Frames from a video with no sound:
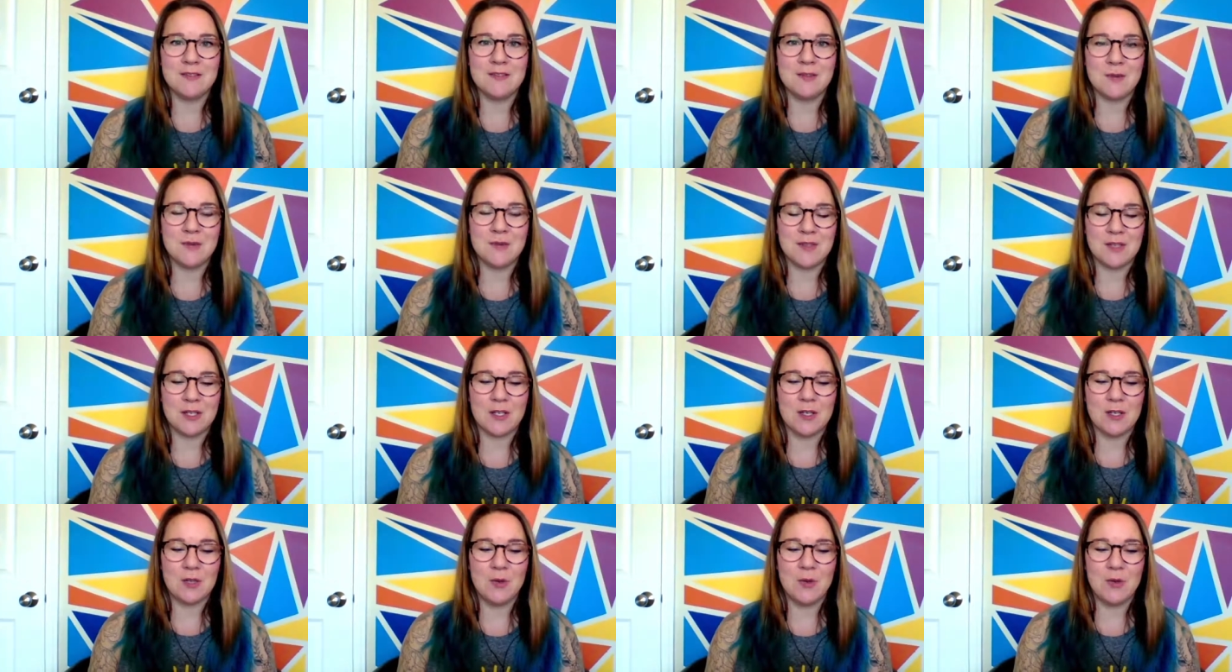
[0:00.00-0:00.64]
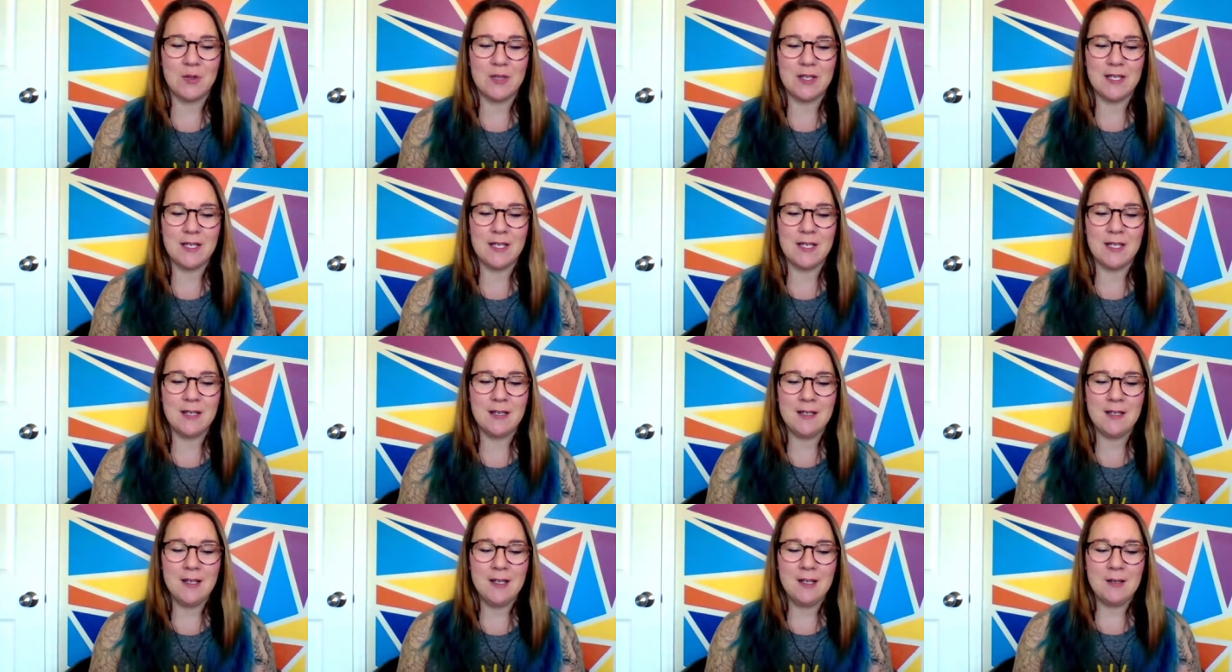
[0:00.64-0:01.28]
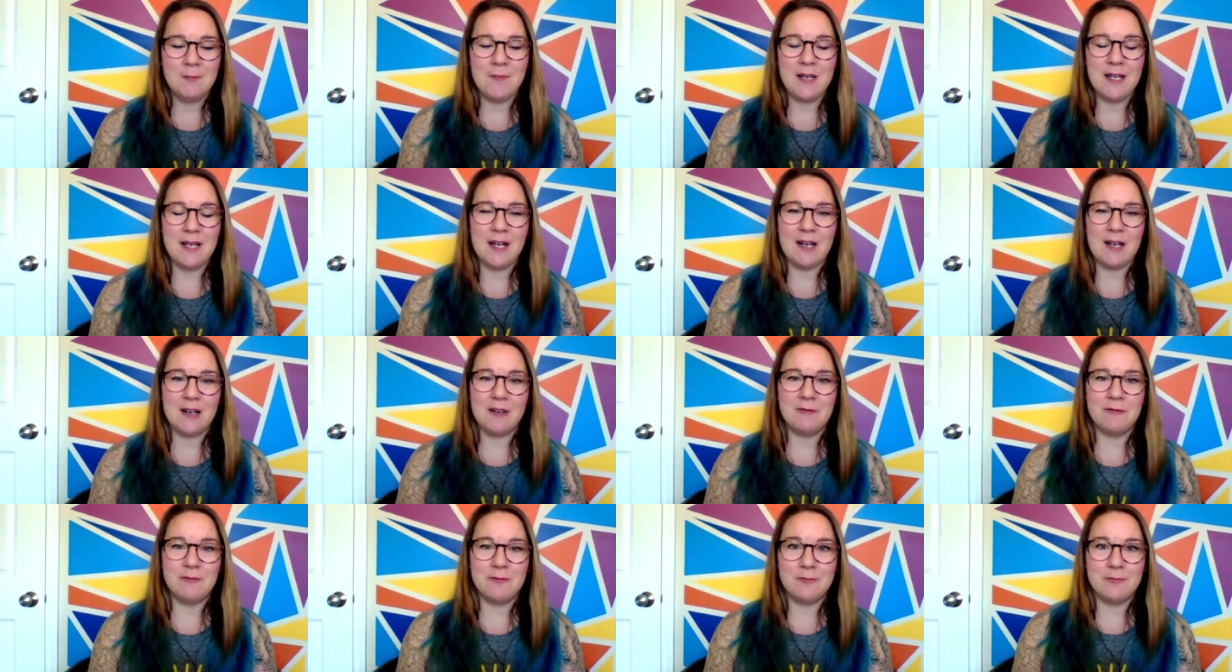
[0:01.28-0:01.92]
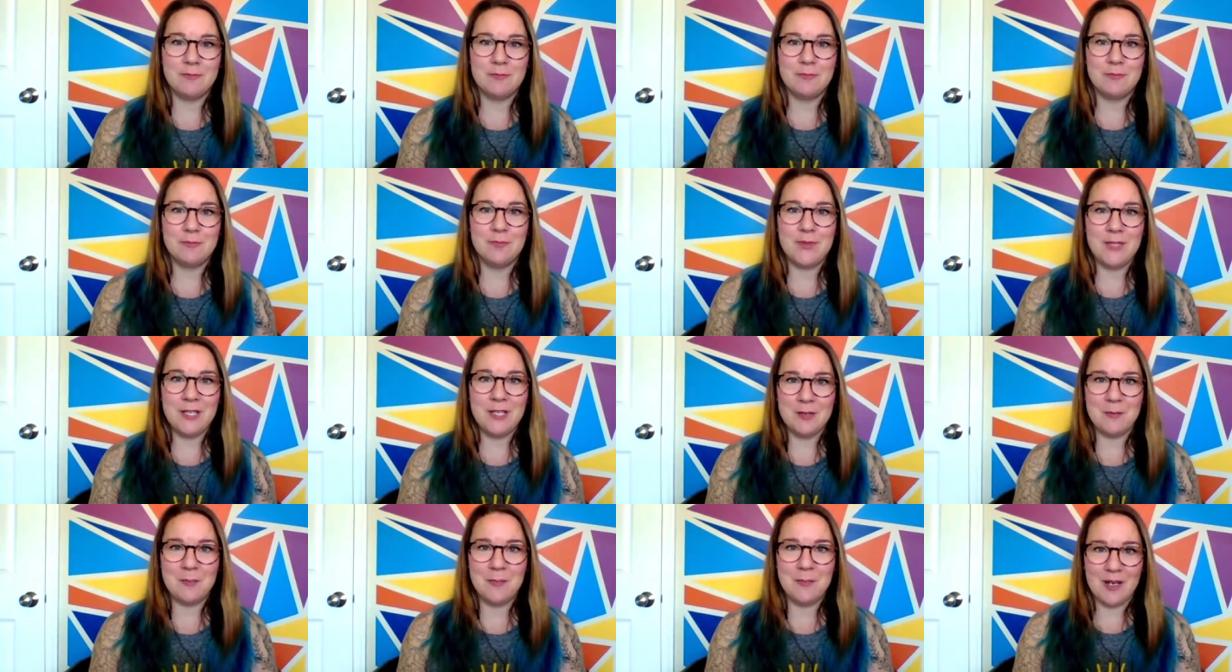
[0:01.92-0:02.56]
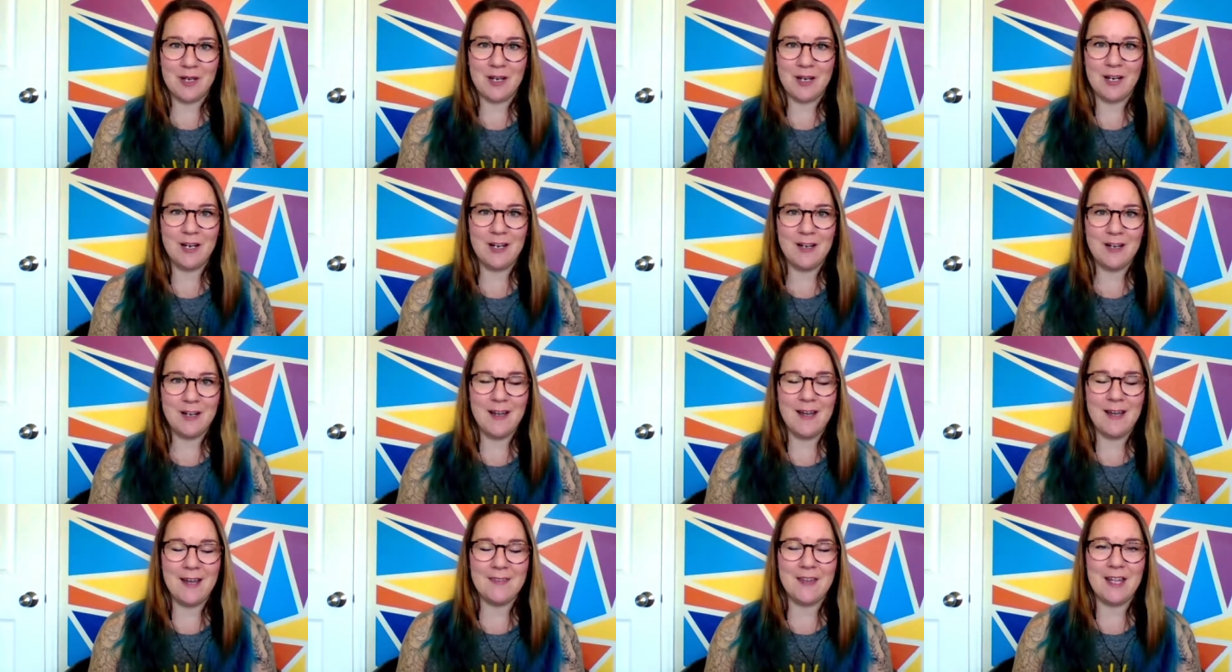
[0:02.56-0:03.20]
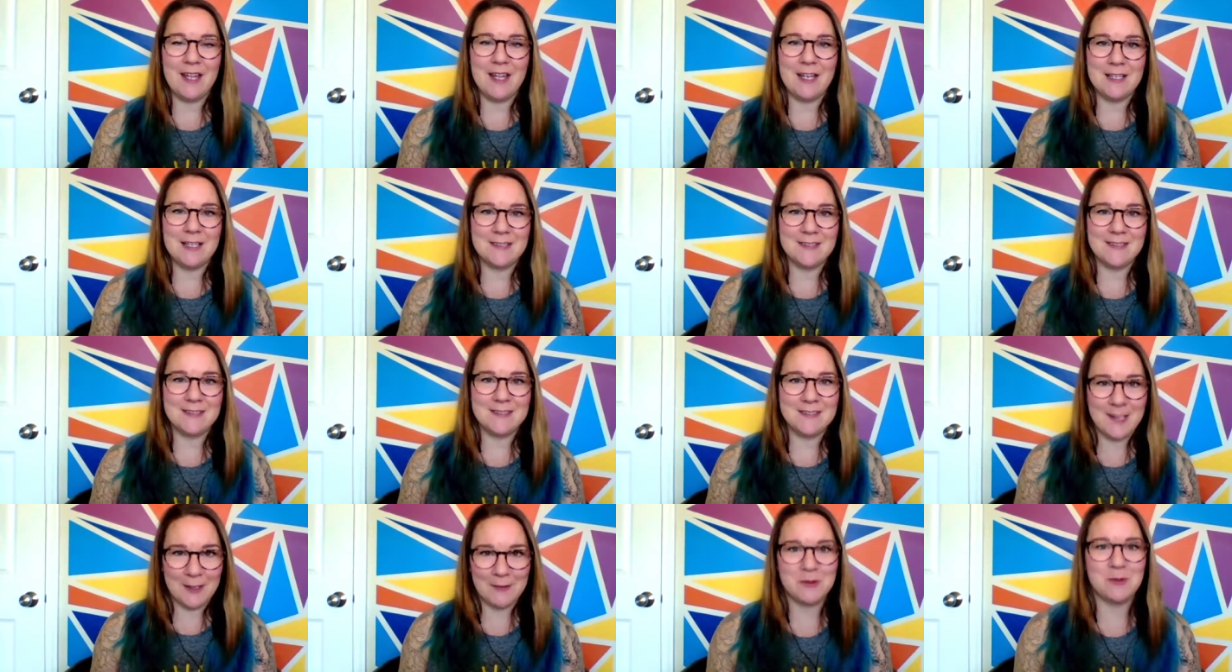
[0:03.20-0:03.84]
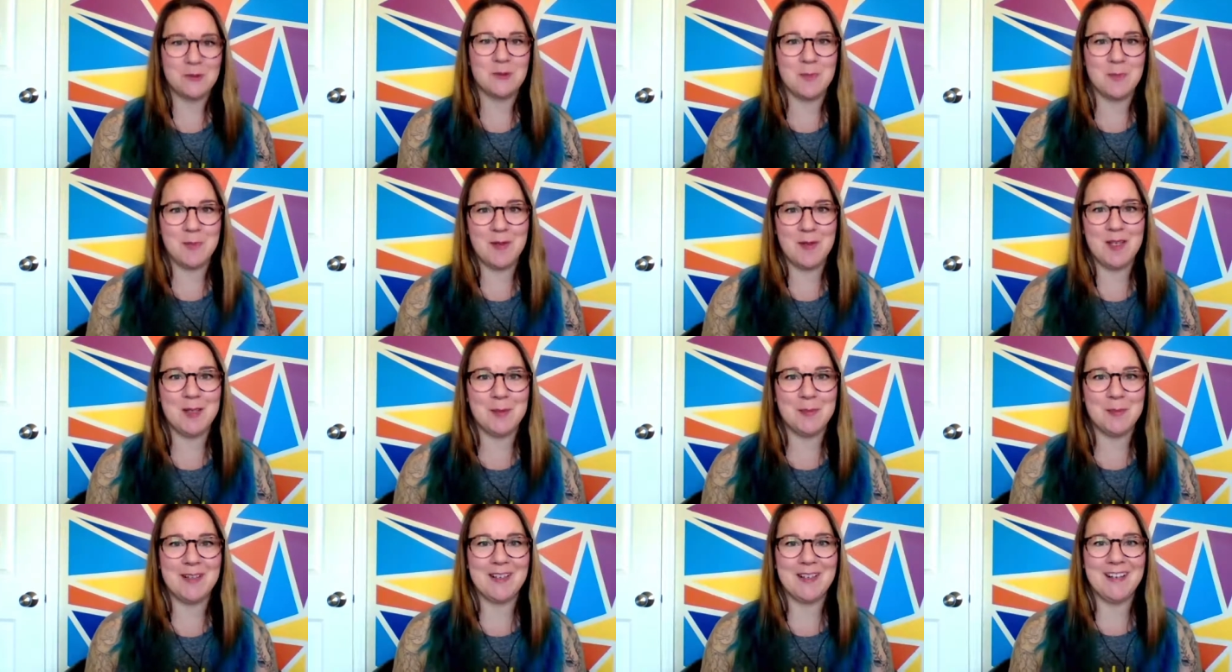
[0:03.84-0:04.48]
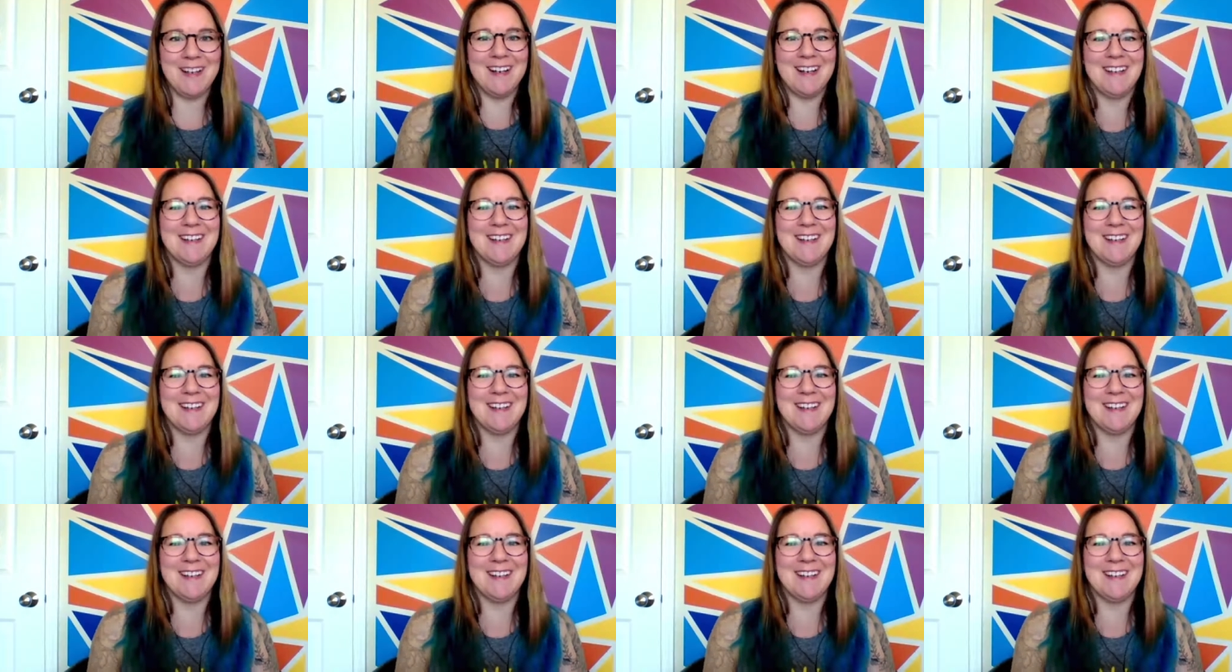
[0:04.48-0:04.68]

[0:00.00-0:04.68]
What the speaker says: So it's a cannoli made out of peanut butter, and then it's stuffed with peanut butter.